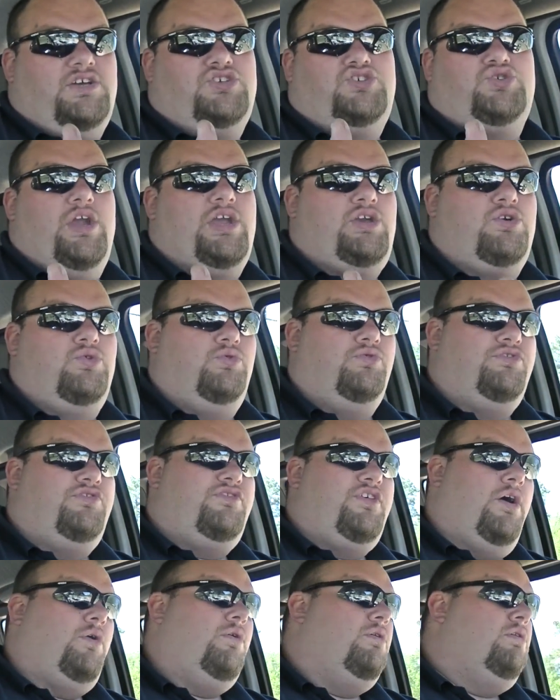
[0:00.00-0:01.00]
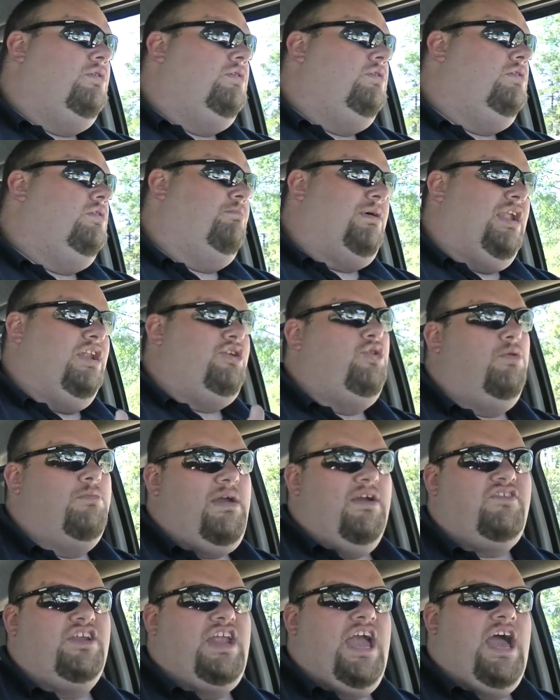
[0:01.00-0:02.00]
straight cools though, but I do them
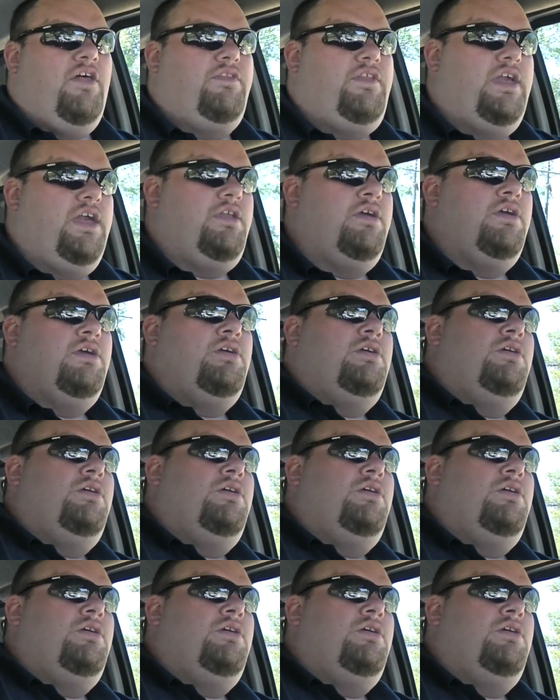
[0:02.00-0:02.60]
every now and then.